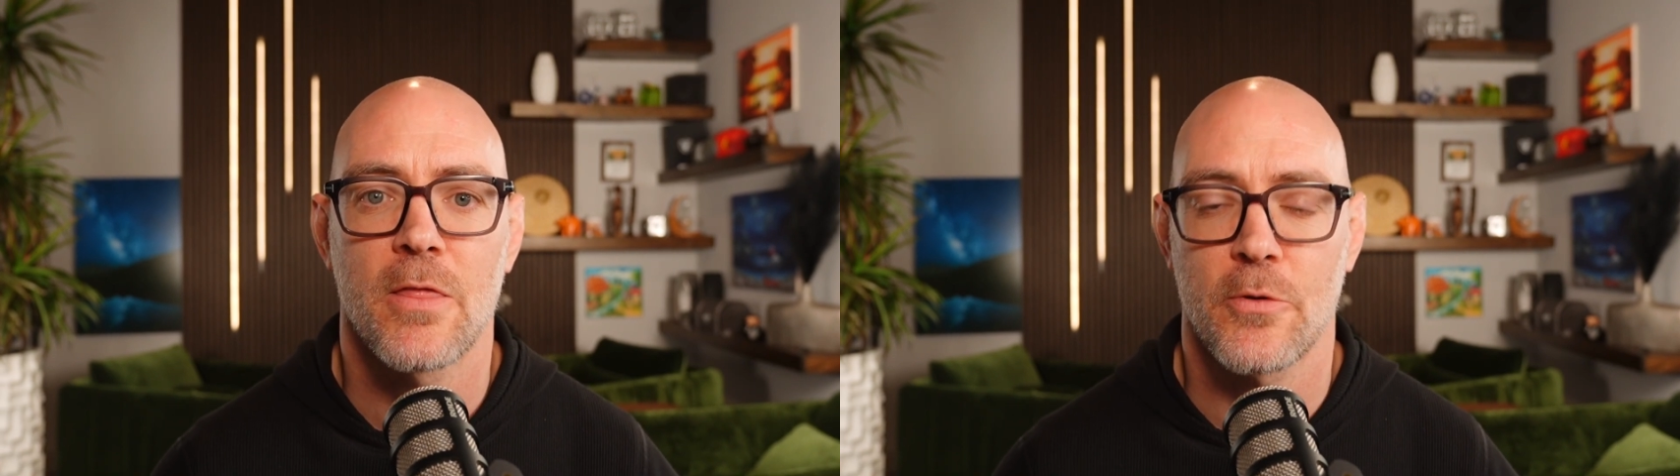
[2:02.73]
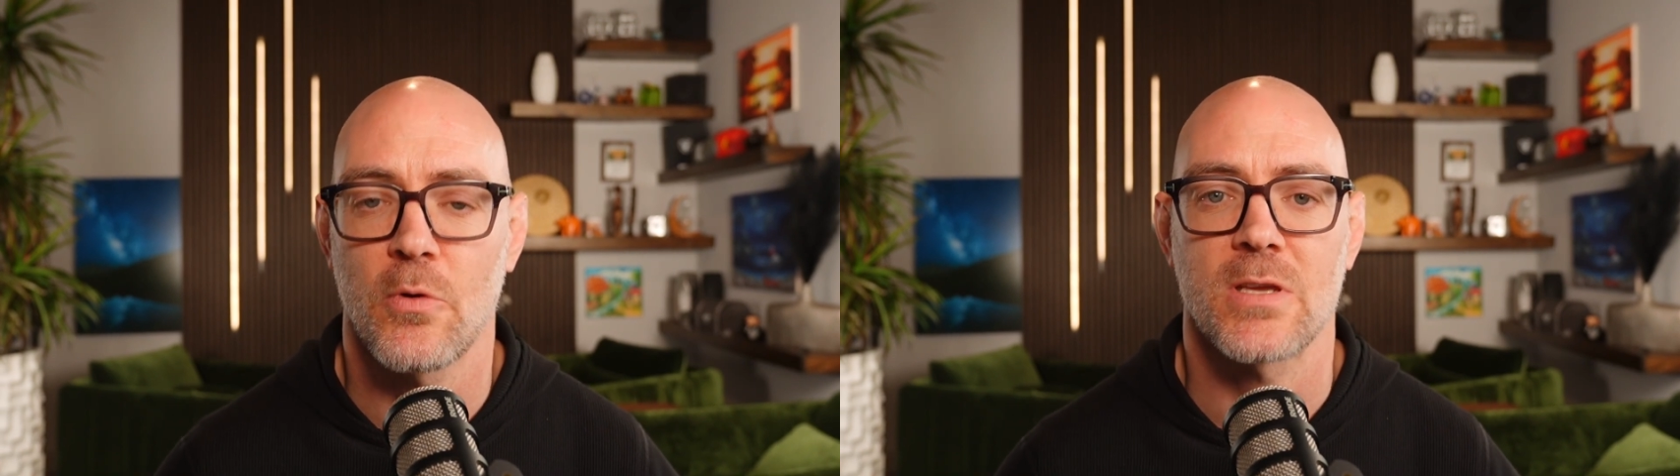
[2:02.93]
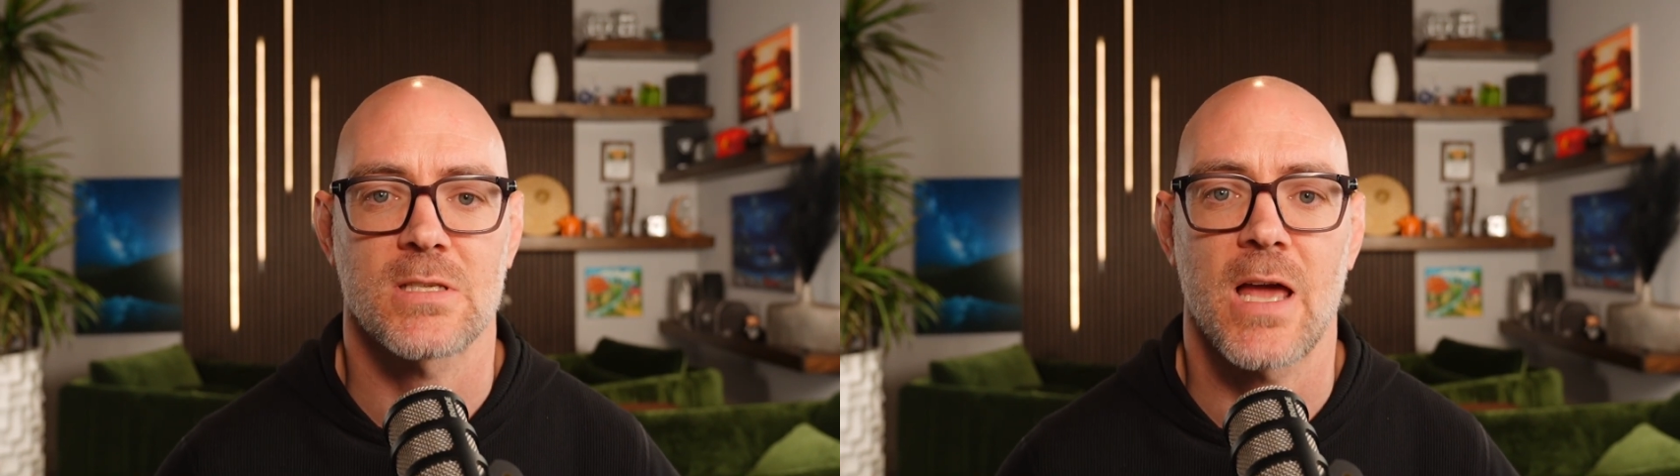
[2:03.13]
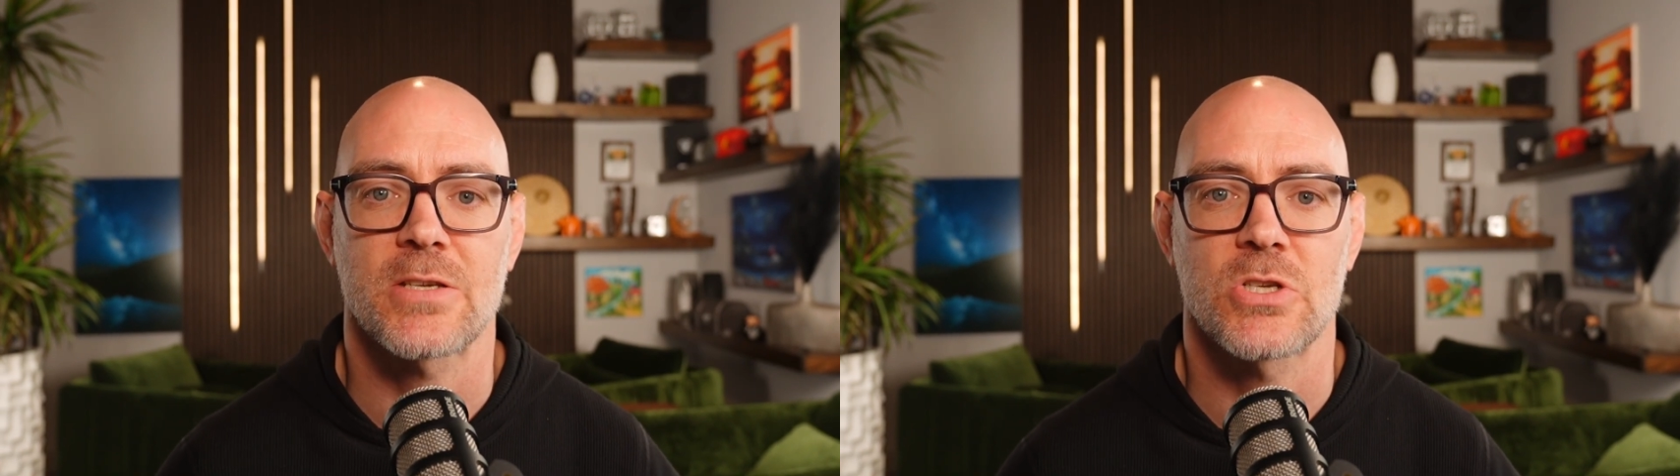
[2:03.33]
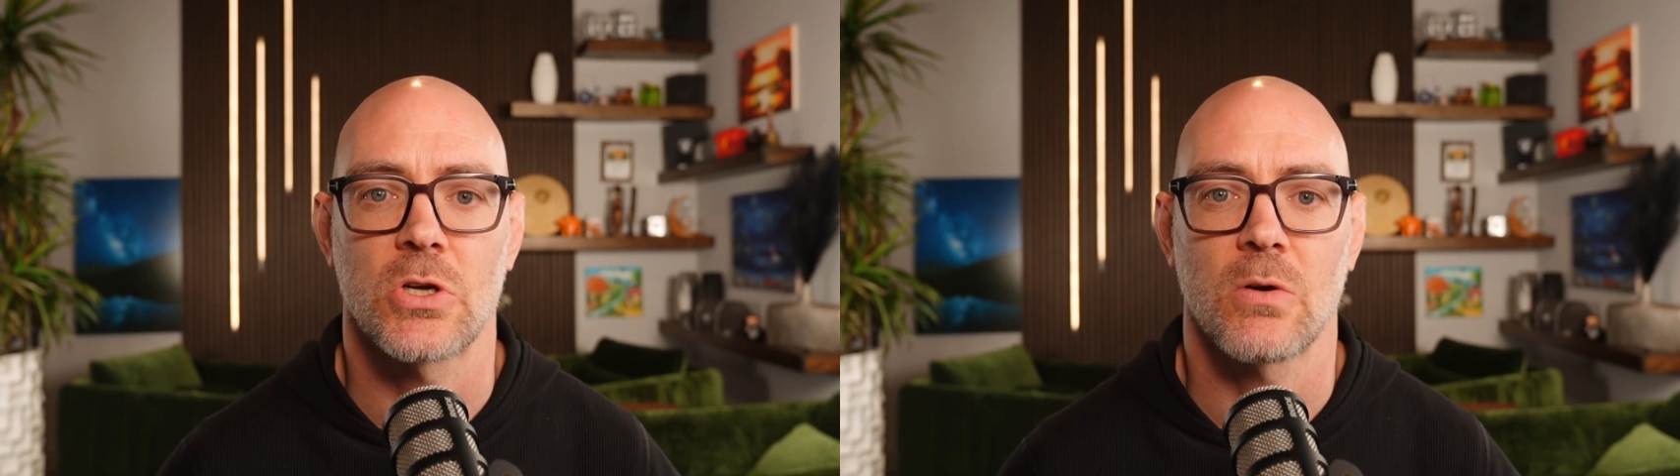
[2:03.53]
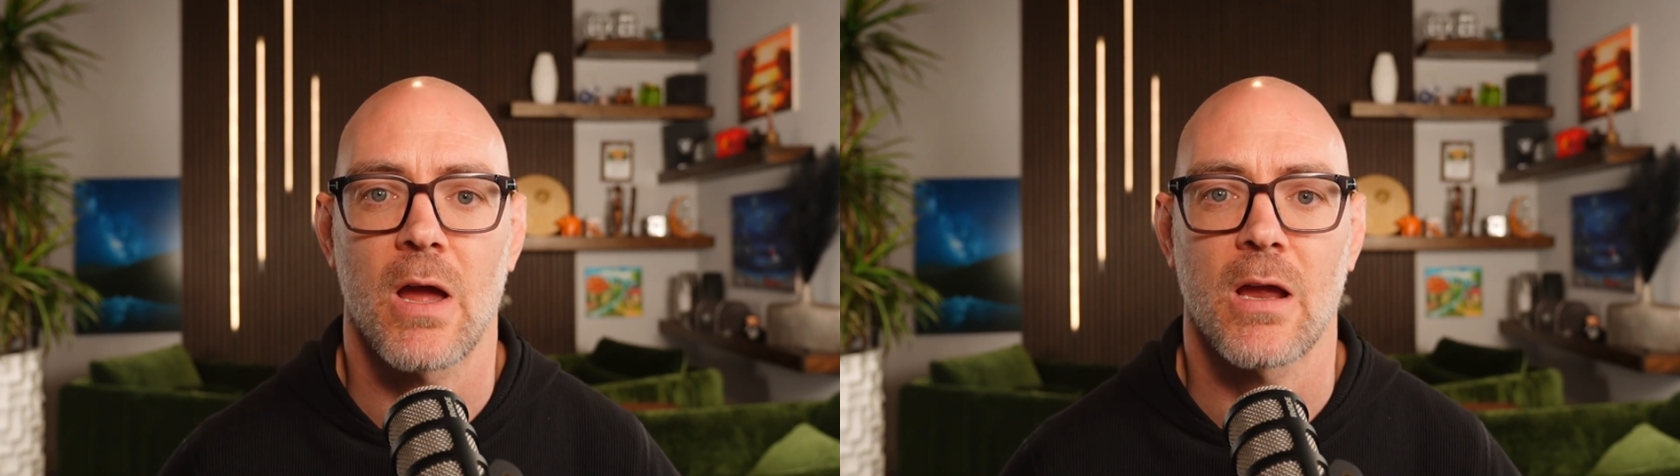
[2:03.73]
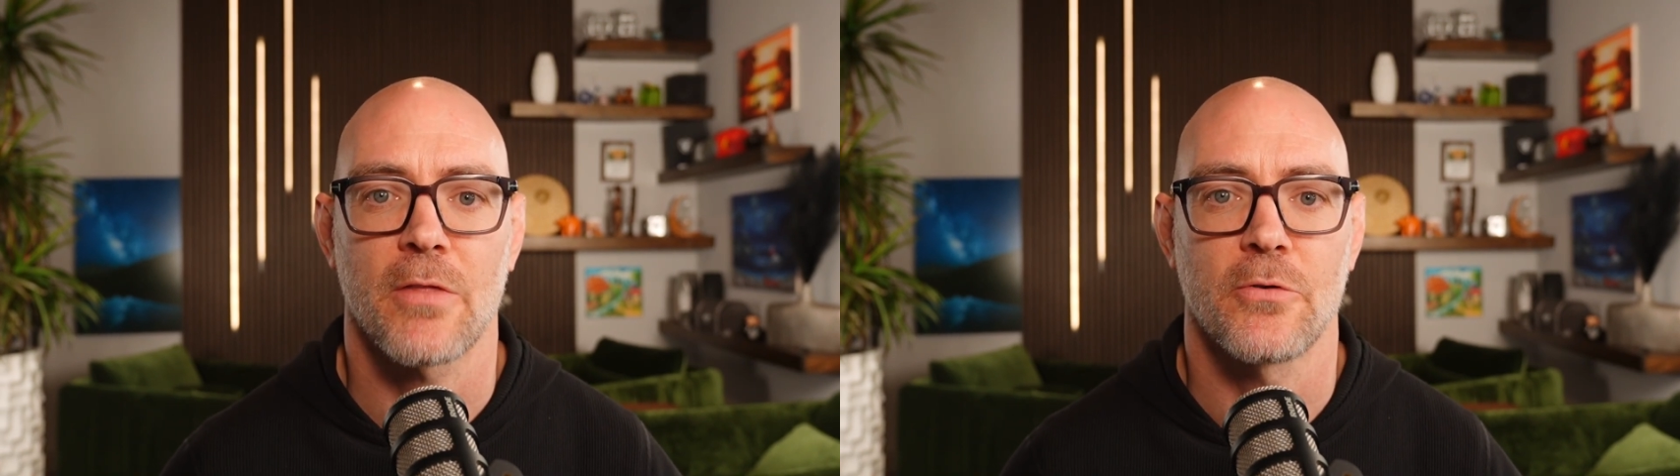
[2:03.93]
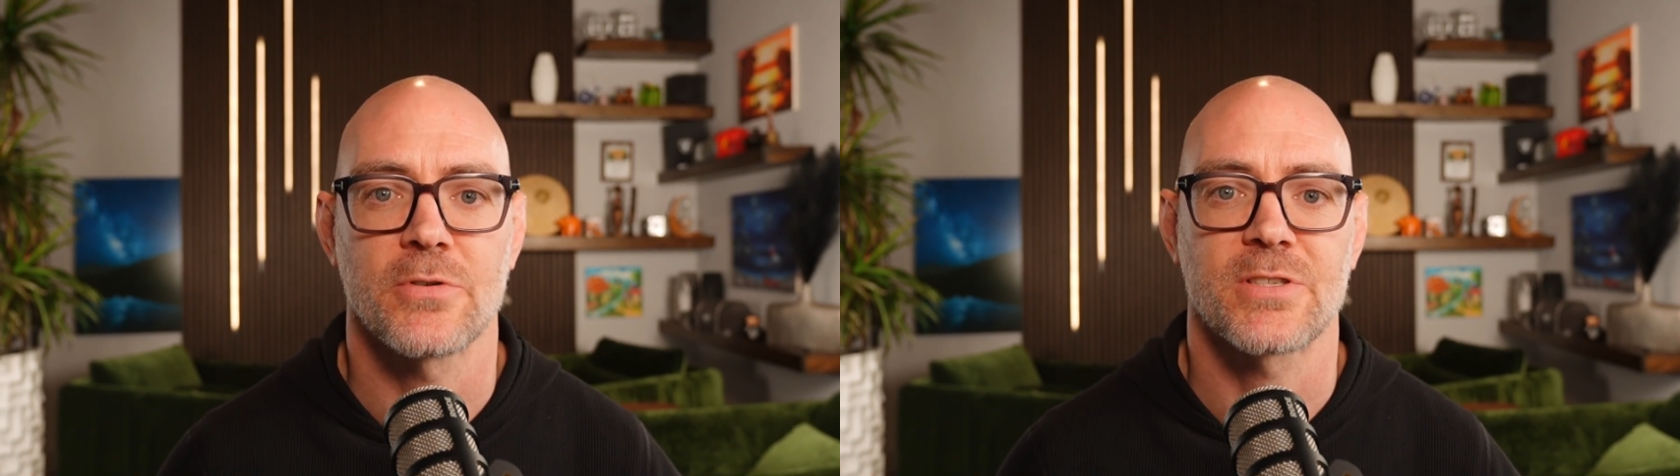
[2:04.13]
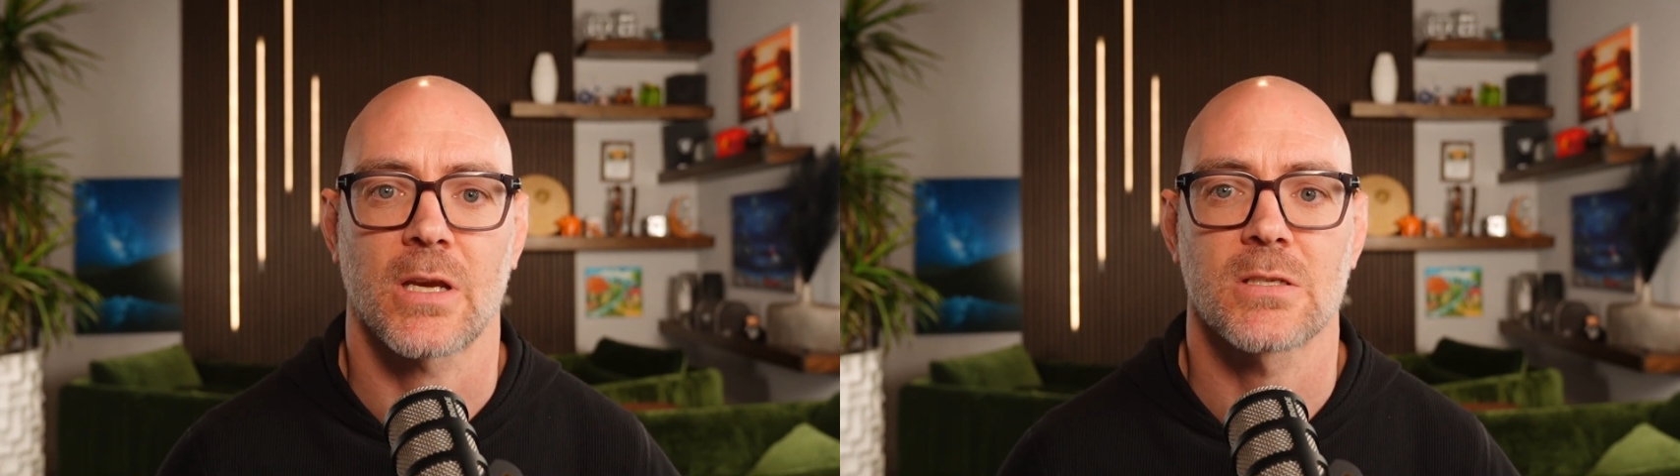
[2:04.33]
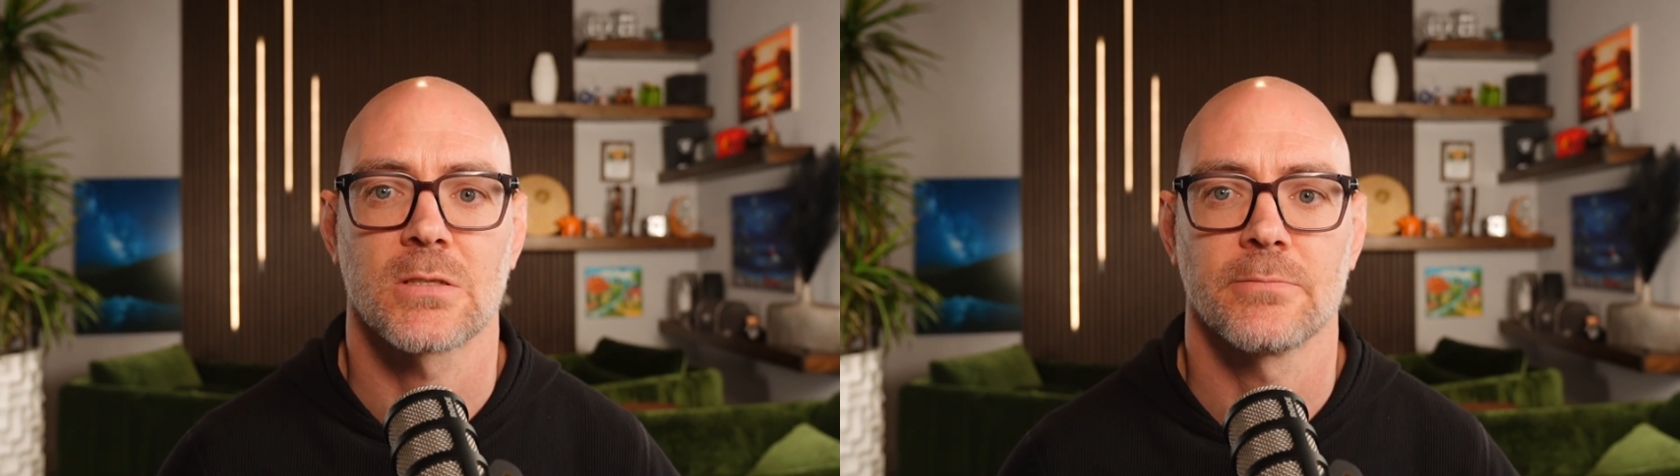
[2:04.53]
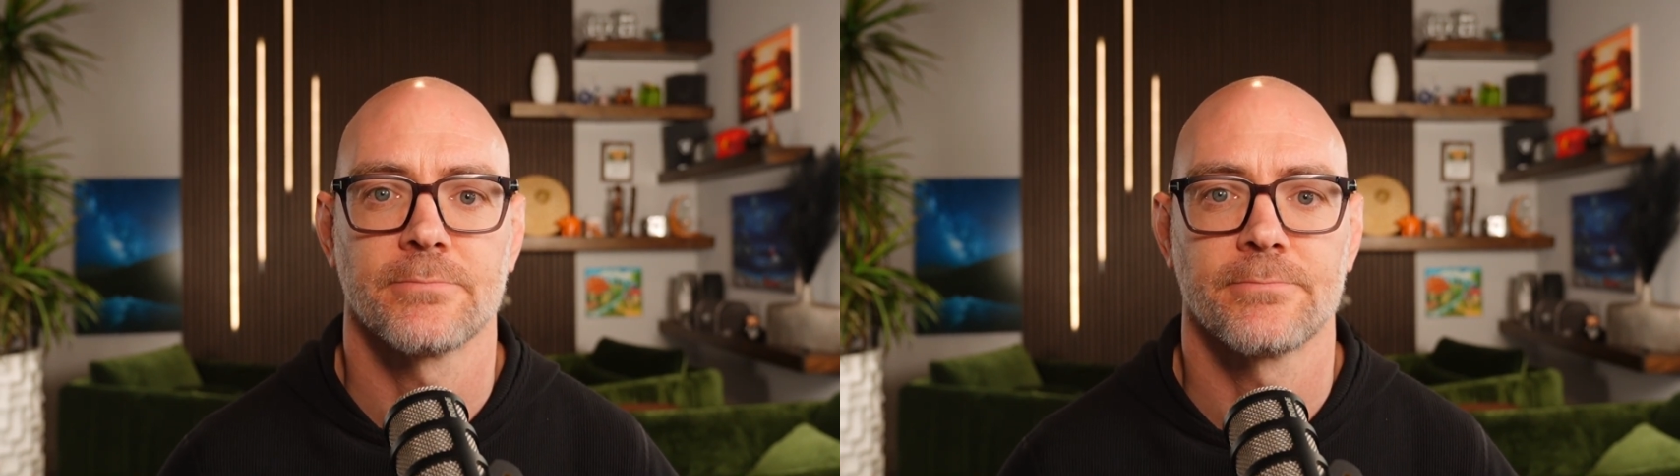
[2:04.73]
Through this last year, I got through 6.